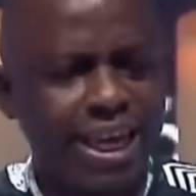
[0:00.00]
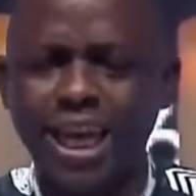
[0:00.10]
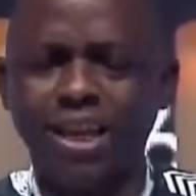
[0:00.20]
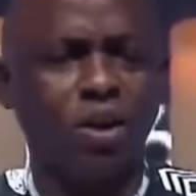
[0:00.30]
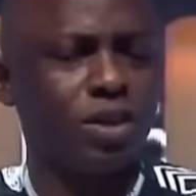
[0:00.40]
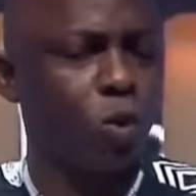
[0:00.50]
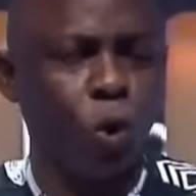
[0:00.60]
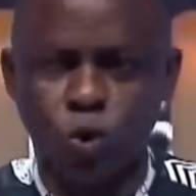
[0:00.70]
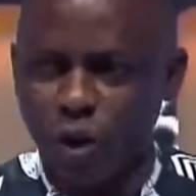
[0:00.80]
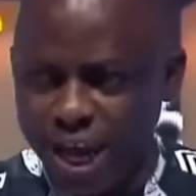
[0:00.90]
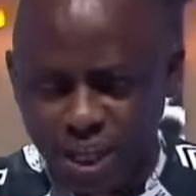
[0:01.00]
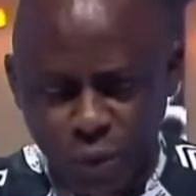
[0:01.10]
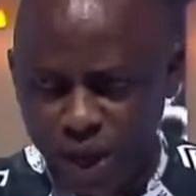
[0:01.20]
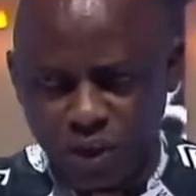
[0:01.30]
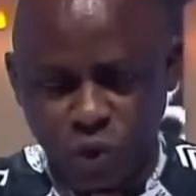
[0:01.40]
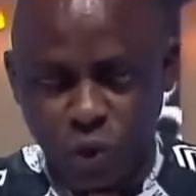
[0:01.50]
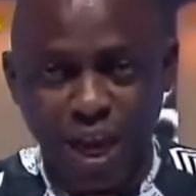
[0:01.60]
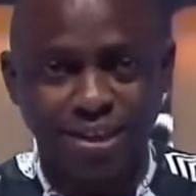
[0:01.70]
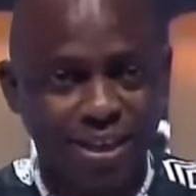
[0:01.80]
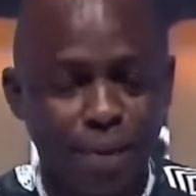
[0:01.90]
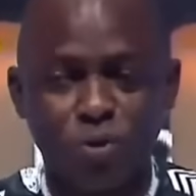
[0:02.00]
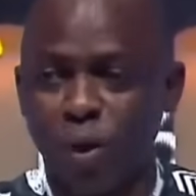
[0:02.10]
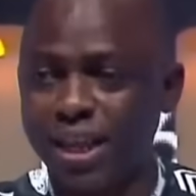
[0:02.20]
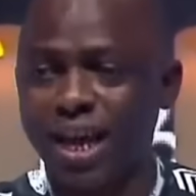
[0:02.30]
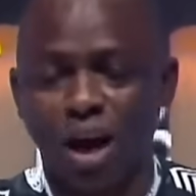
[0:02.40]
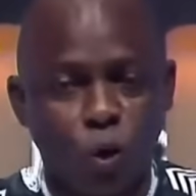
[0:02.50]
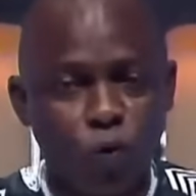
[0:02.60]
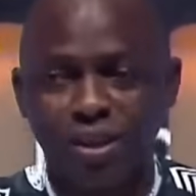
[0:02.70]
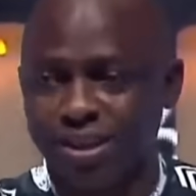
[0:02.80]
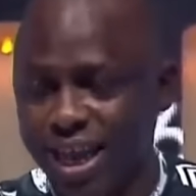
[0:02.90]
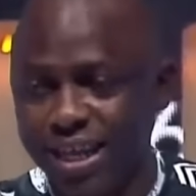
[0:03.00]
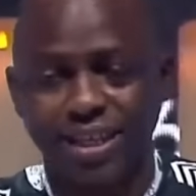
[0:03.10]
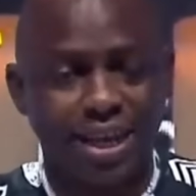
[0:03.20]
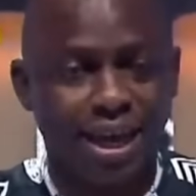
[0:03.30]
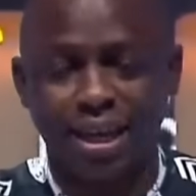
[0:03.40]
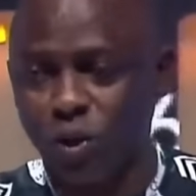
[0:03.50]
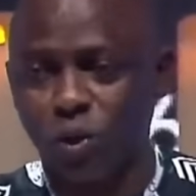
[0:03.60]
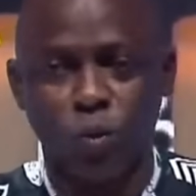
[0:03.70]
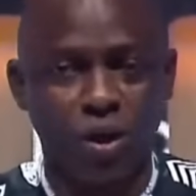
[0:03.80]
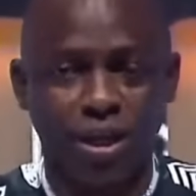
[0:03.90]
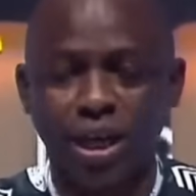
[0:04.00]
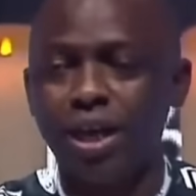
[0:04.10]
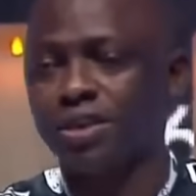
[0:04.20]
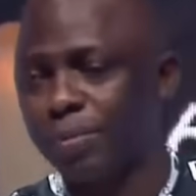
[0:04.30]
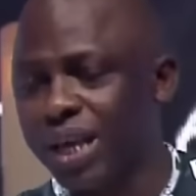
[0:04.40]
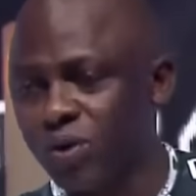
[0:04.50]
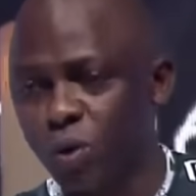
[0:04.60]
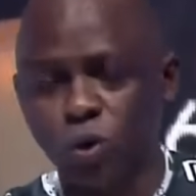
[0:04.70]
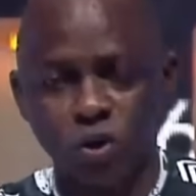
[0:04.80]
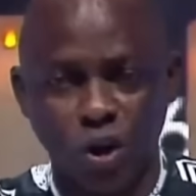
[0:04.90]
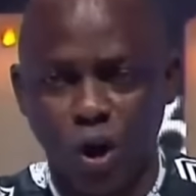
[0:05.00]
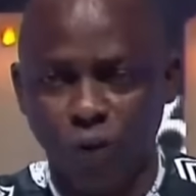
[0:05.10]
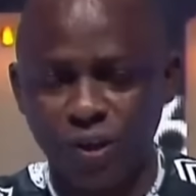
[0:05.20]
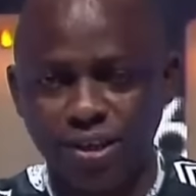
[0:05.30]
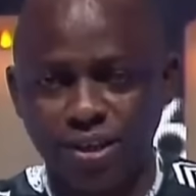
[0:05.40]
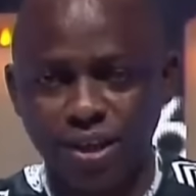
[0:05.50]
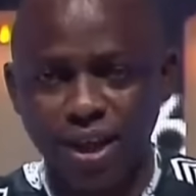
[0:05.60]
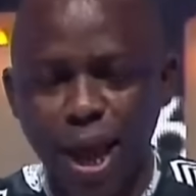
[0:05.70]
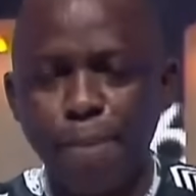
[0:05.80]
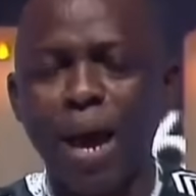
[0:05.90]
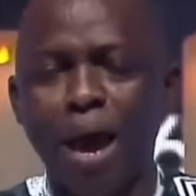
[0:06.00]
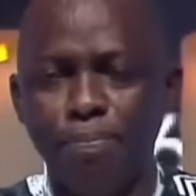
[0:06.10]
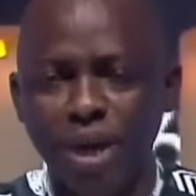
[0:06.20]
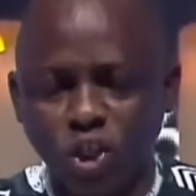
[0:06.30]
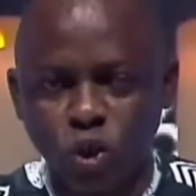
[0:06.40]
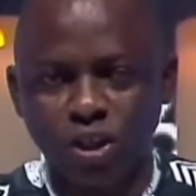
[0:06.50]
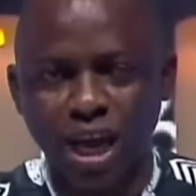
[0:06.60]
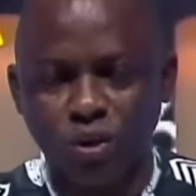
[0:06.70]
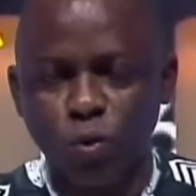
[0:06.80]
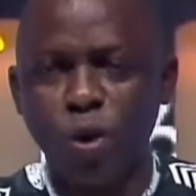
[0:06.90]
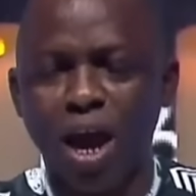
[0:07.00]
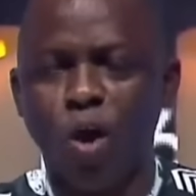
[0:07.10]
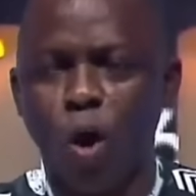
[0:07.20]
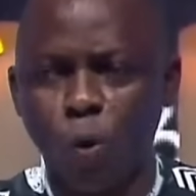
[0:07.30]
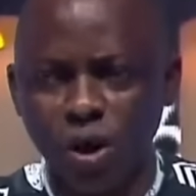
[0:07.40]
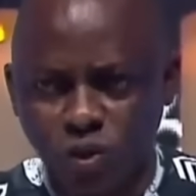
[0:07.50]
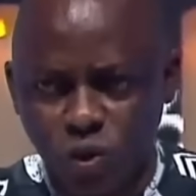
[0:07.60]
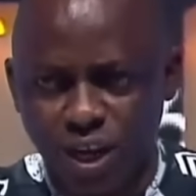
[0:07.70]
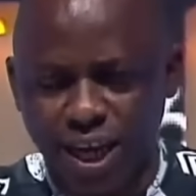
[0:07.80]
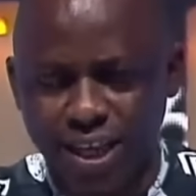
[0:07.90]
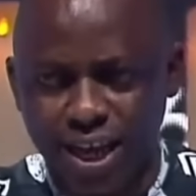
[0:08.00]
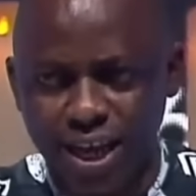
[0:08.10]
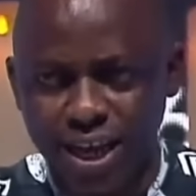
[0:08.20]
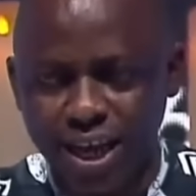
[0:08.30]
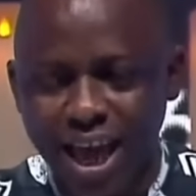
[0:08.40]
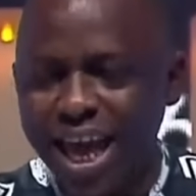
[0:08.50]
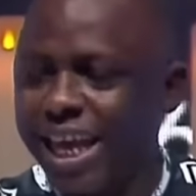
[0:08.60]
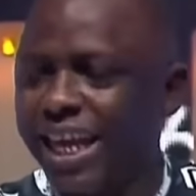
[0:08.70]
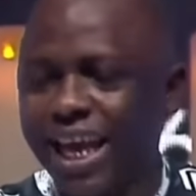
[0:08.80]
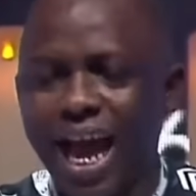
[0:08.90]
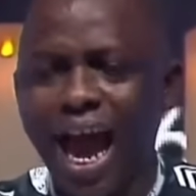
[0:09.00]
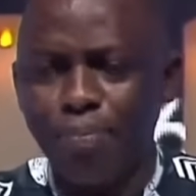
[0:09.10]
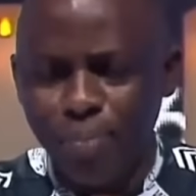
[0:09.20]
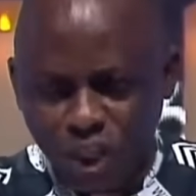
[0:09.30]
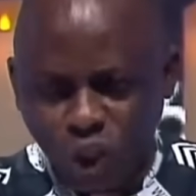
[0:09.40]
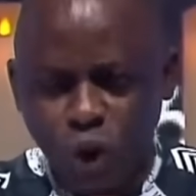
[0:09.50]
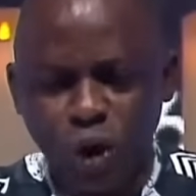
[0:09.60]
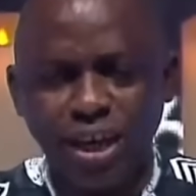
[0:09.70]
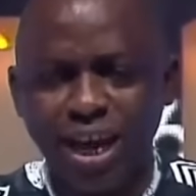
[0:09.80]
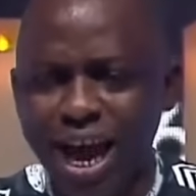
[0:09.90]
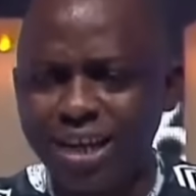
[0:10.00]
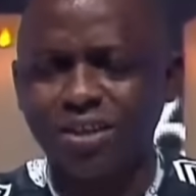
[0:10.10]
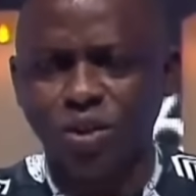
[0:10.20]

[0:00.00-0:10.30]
He doesn't go to anywhere too, except when COVID started and sometimes we go to the office. But I make sure that we are always together. I make sure he has